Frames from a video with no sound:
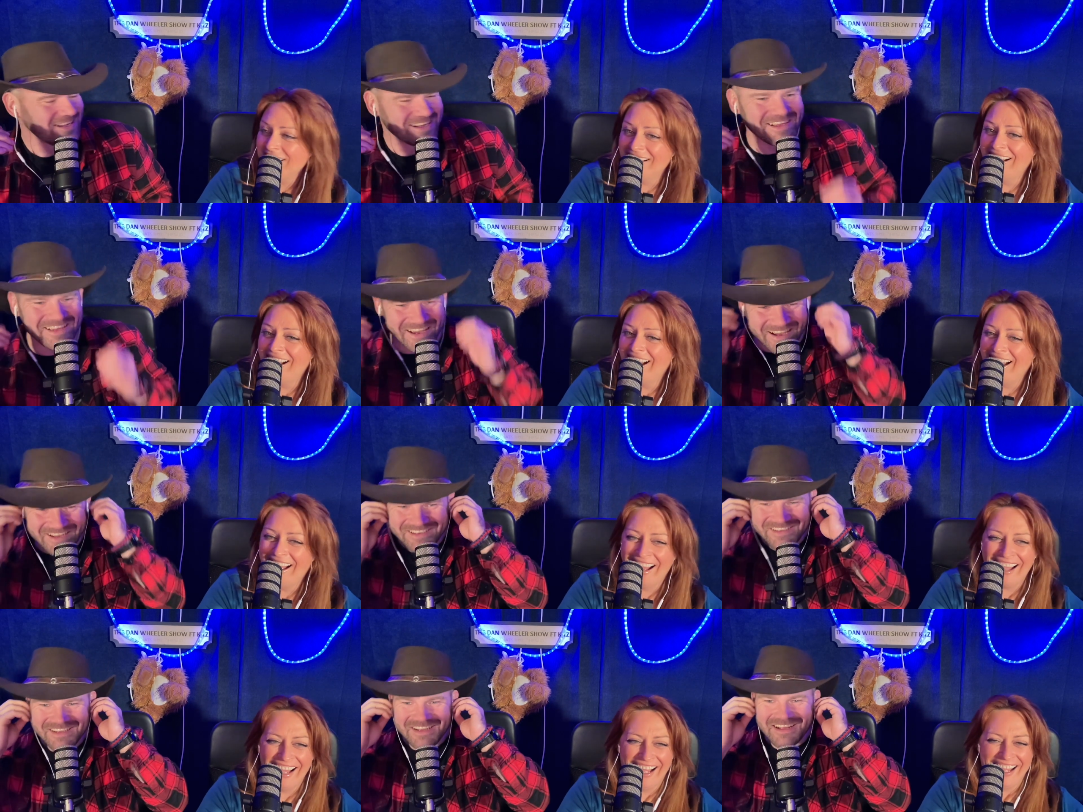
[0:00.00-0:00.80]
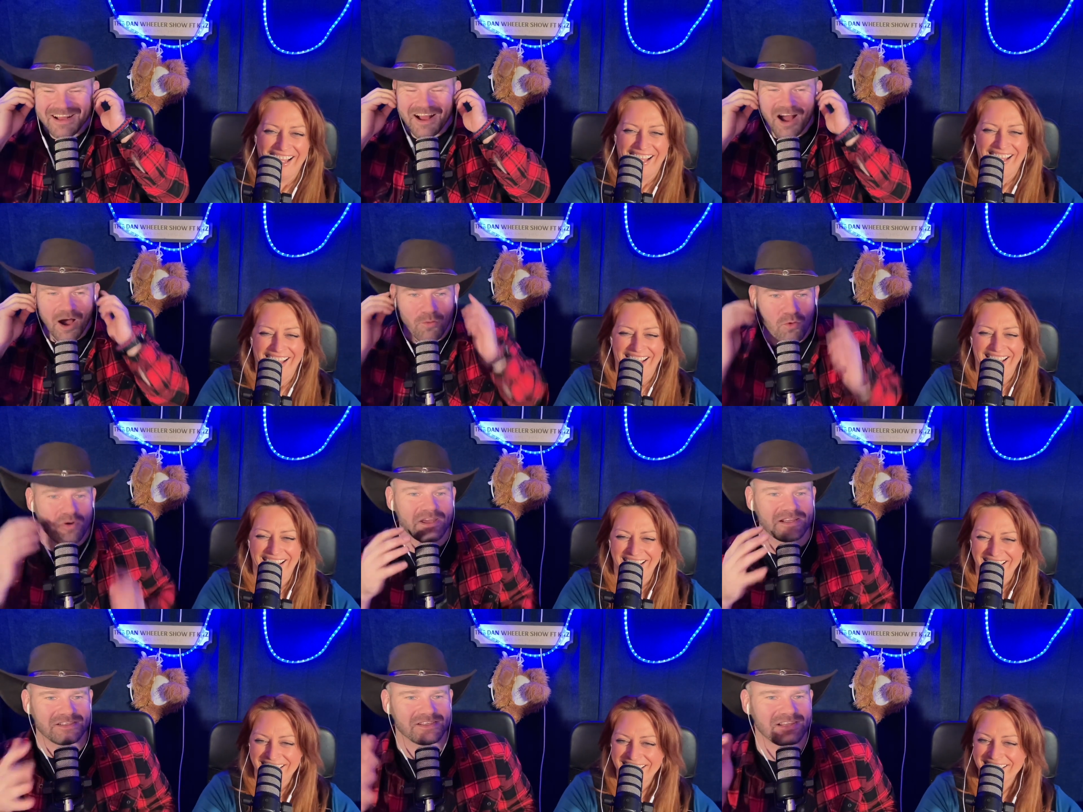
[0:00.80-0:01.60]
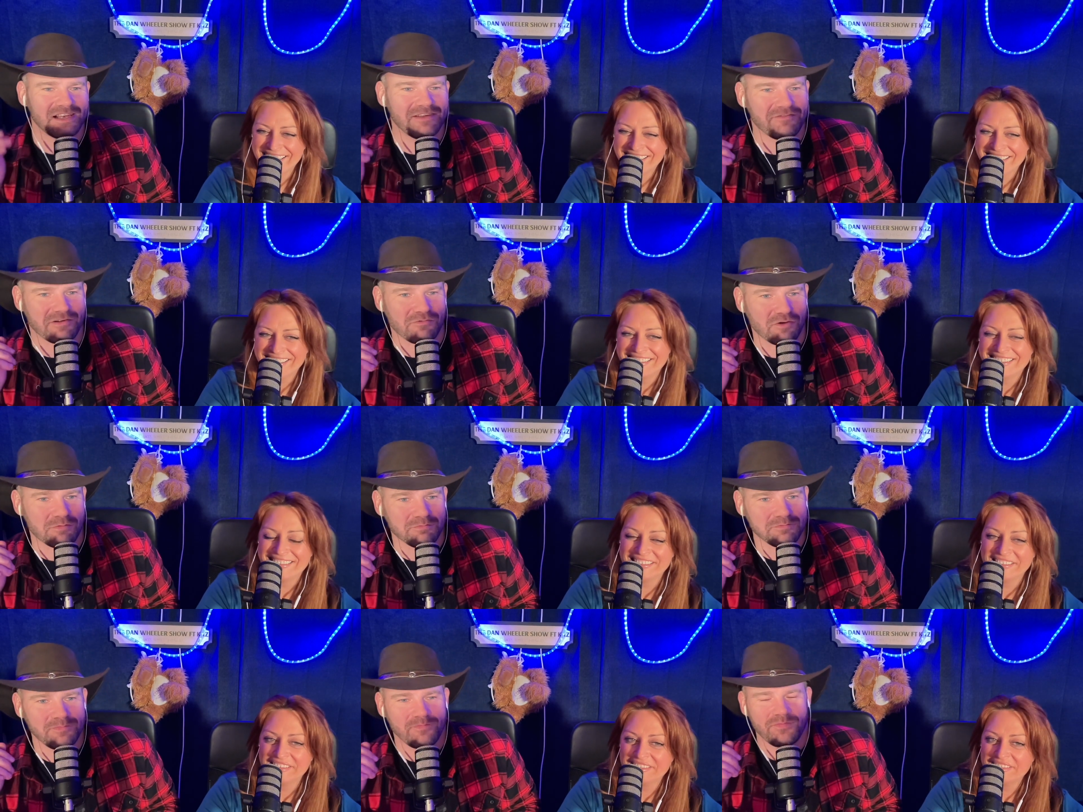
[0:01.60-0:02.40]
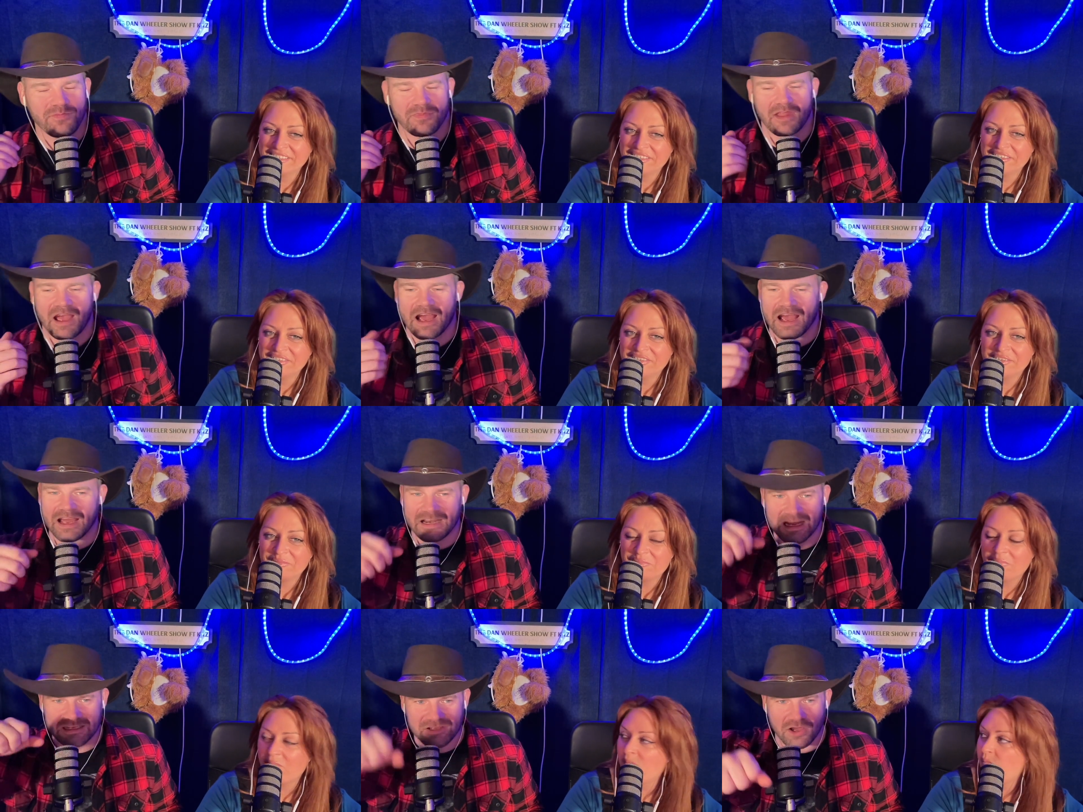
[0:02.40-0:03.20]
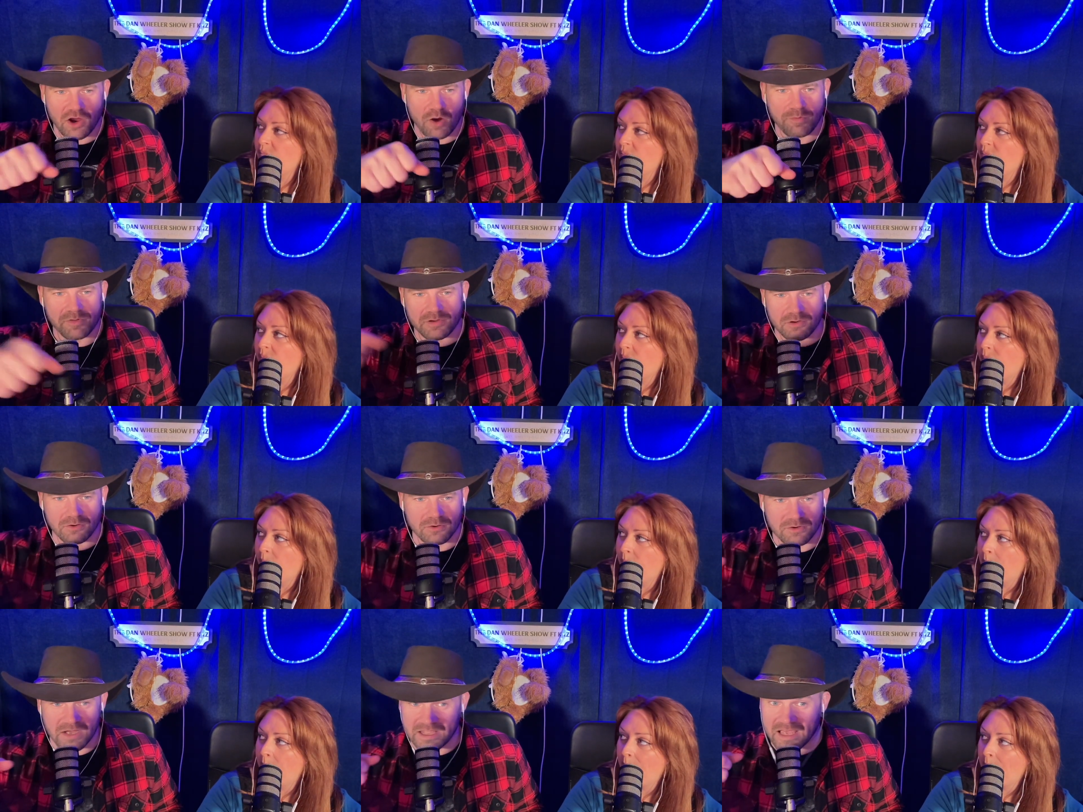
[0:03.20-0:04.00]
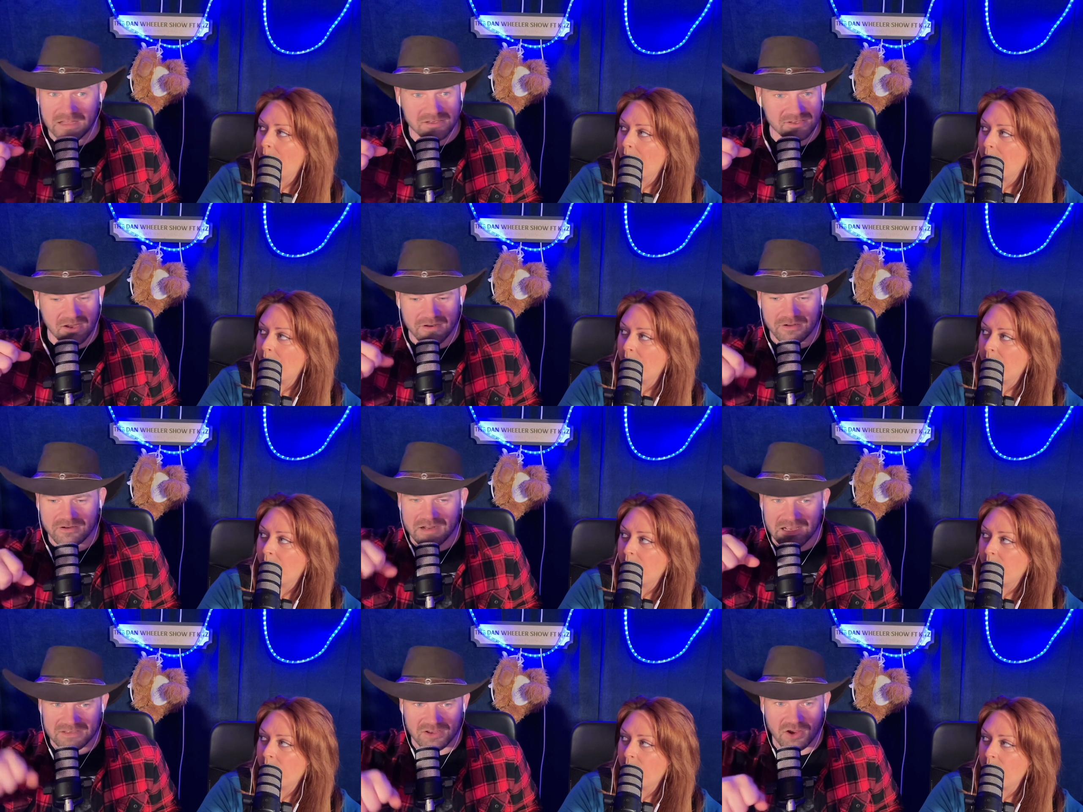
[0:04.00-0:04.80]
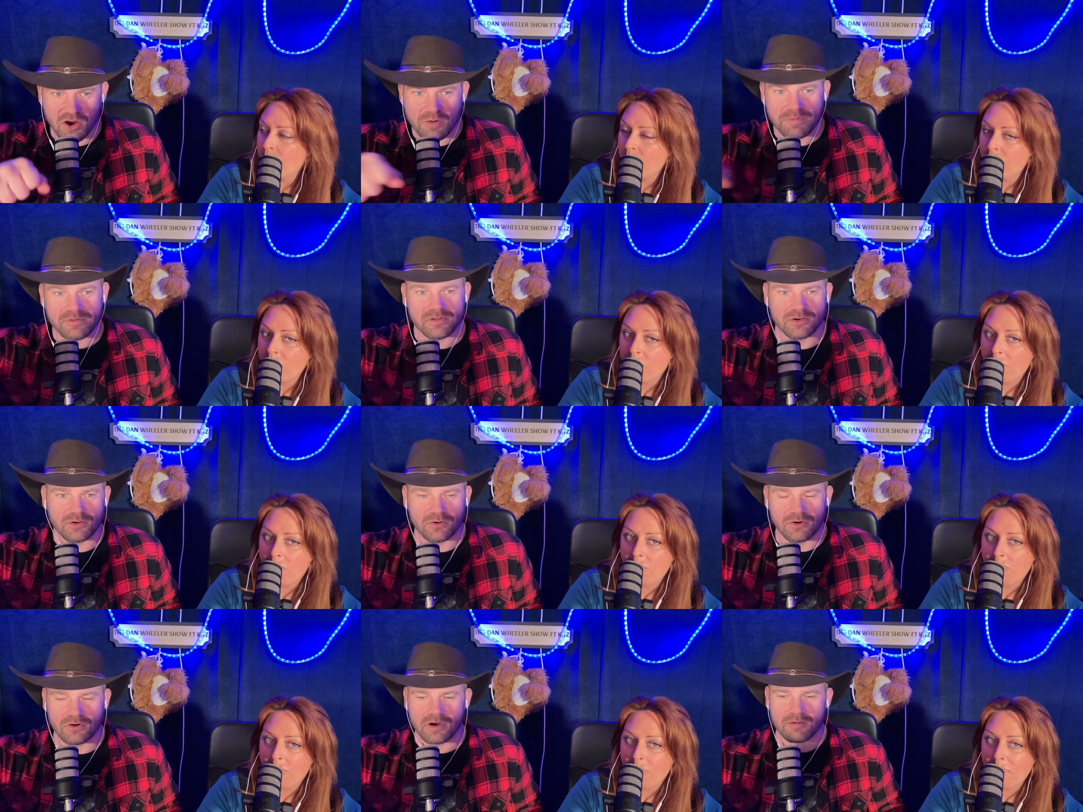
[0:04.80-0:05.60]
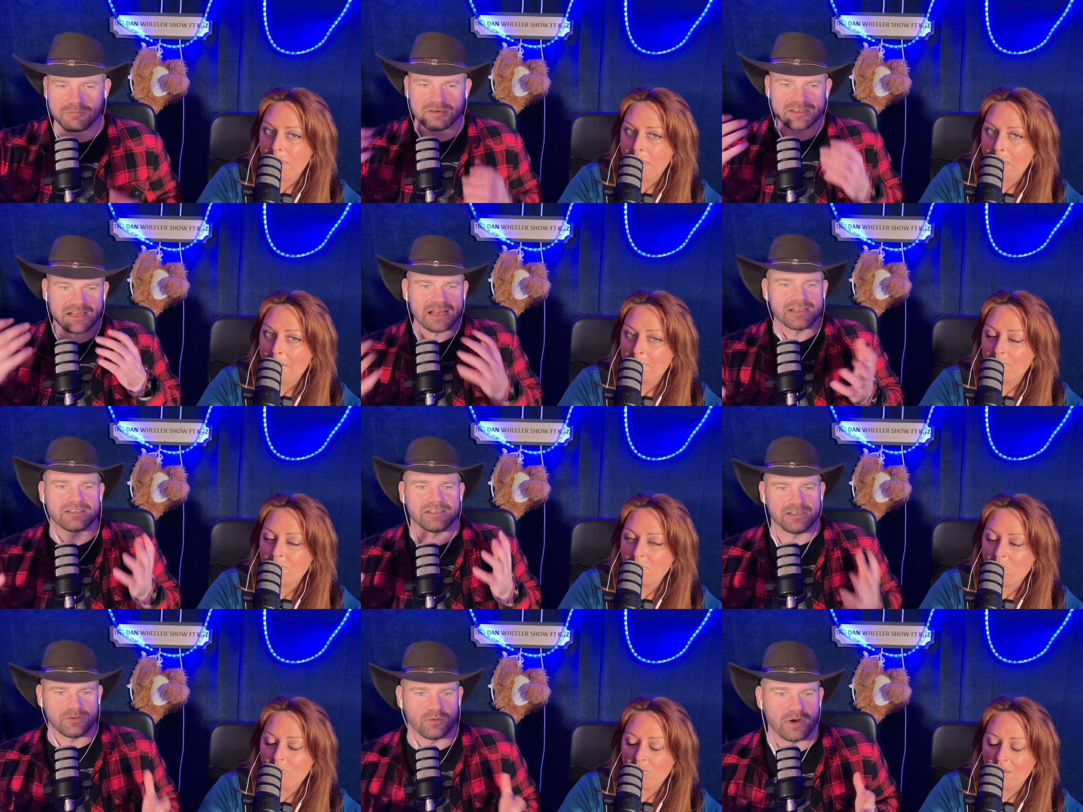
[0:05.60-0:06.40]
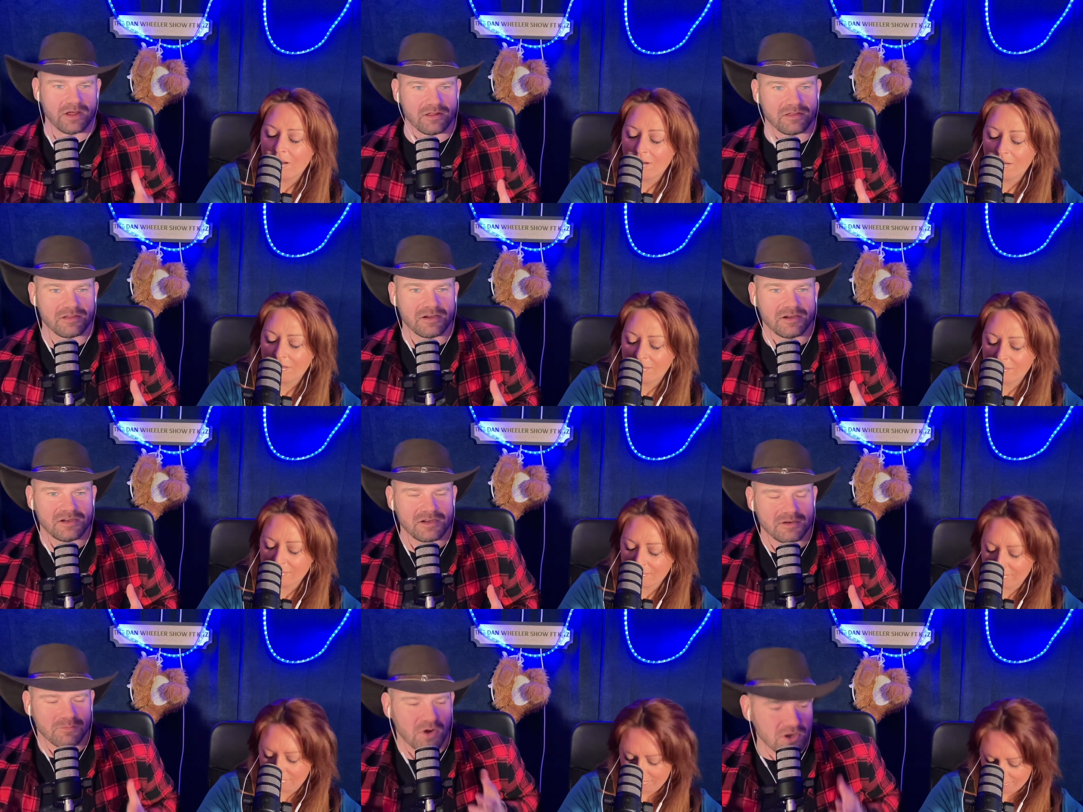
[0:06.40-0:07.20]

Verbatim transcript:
Speaker 1: Yeah. I walk into the living room. And as I open the door, again, silent. As I open the door, I'm presented with my